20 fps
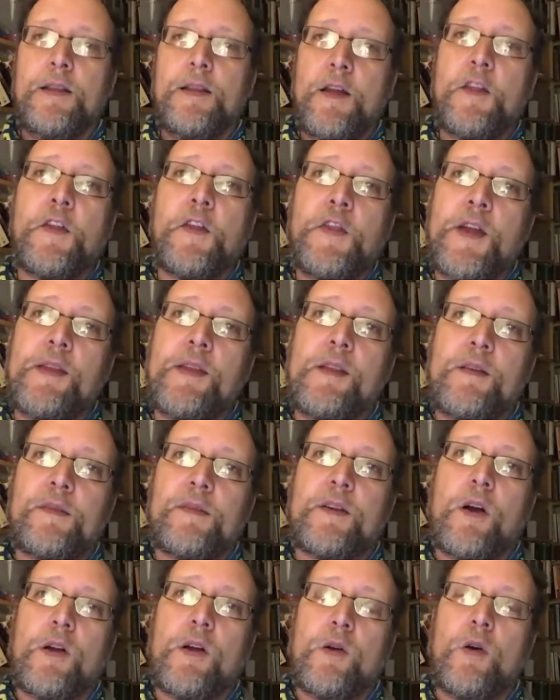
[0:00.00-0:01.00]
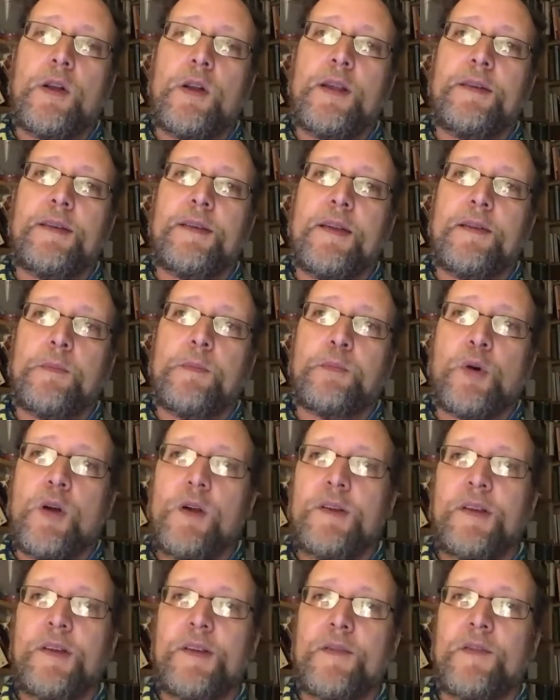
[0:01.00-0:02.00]
thing that's going on is there's a
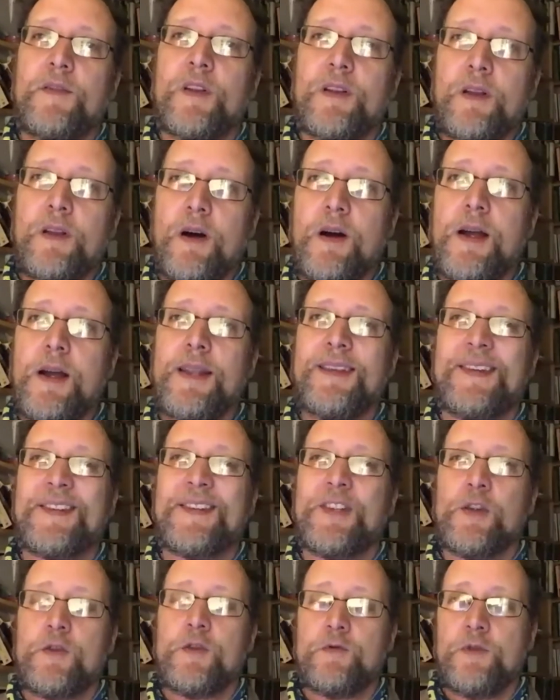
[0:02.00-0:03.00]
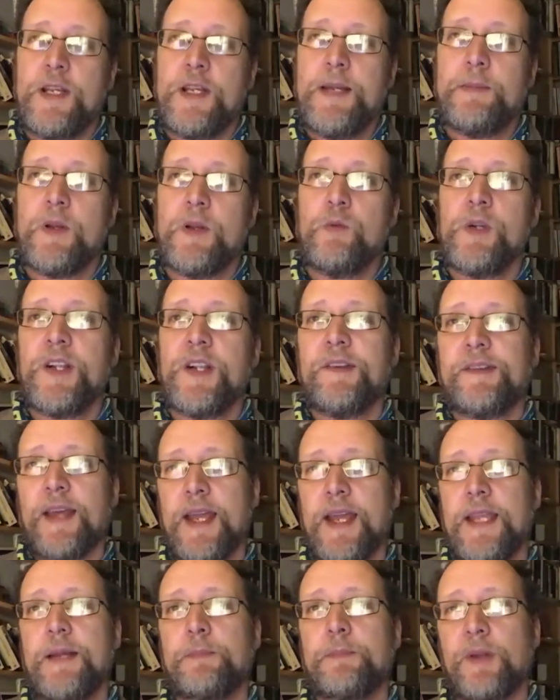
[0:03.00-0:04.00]
process of alliance and agreement which is
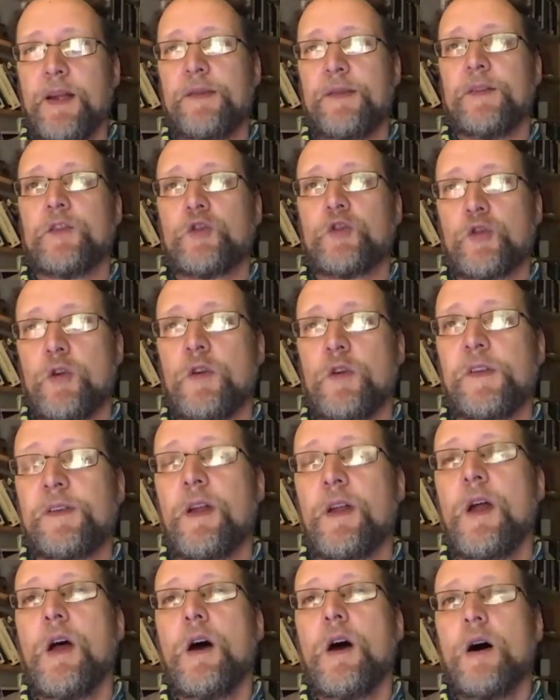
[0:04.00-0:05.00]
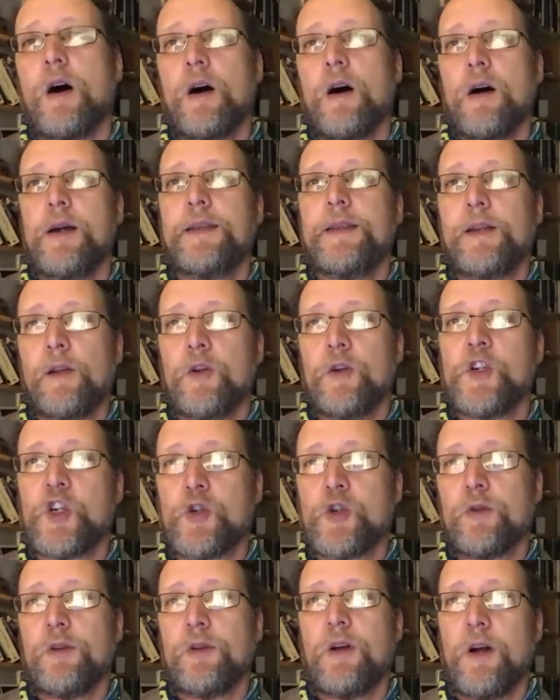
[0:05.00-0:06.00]
taking place across
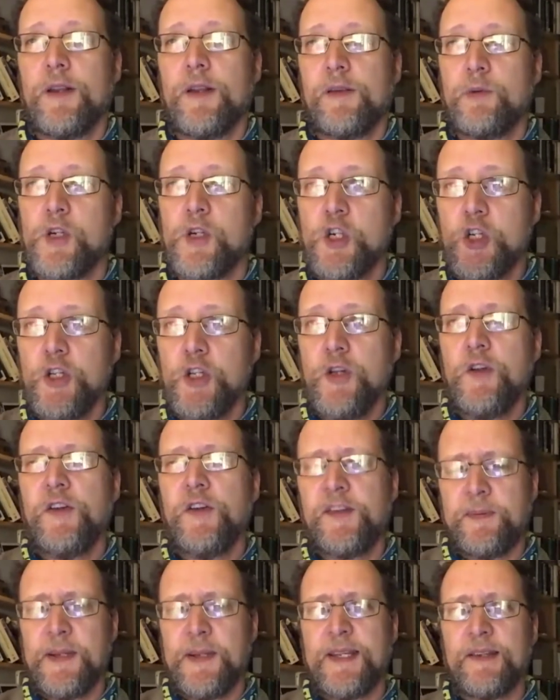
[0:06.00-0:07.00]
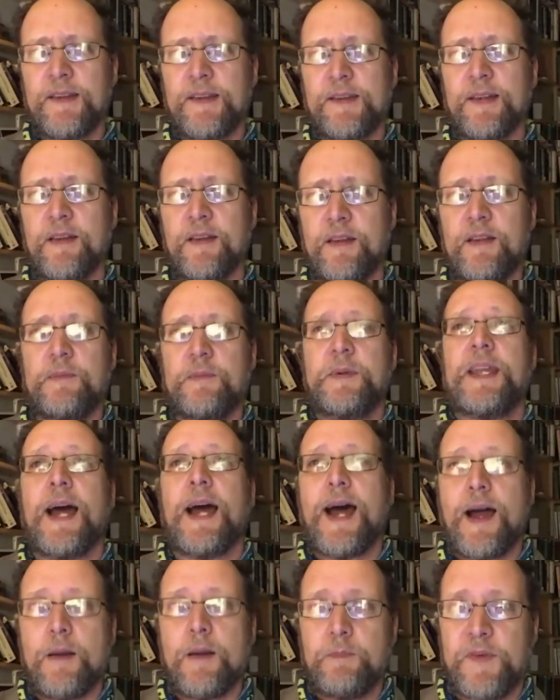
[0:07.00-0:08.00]
ideological lines, which used to be considered to be
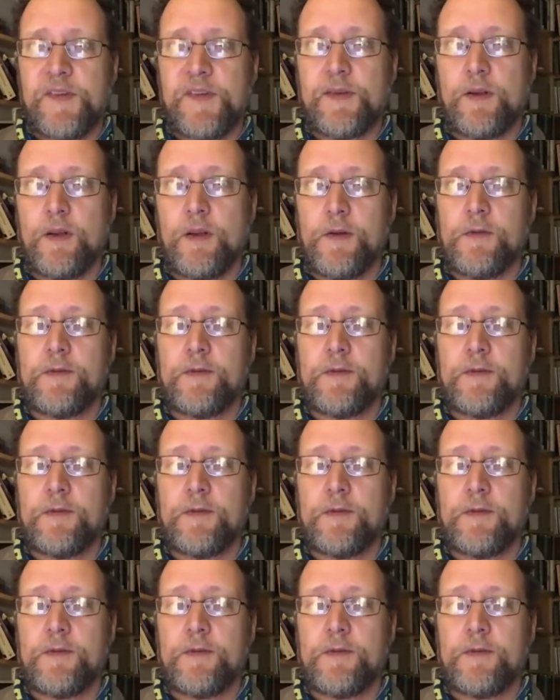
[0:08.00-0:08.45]
absolute.